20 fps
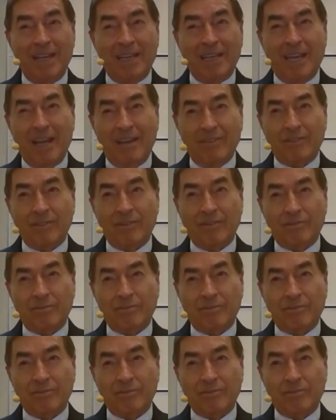And I have
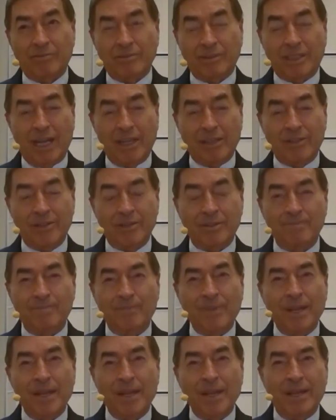to tell you,
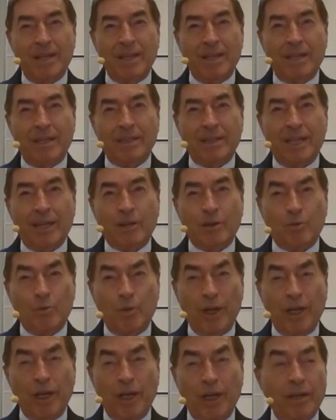the
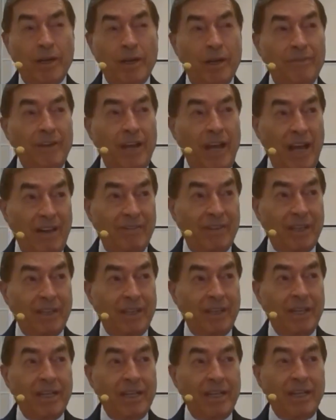queen of heaven
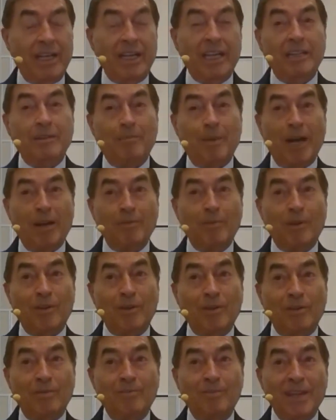in the Bible
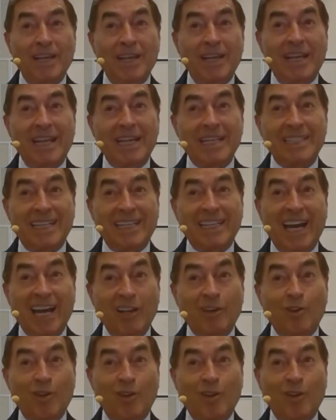is an idol.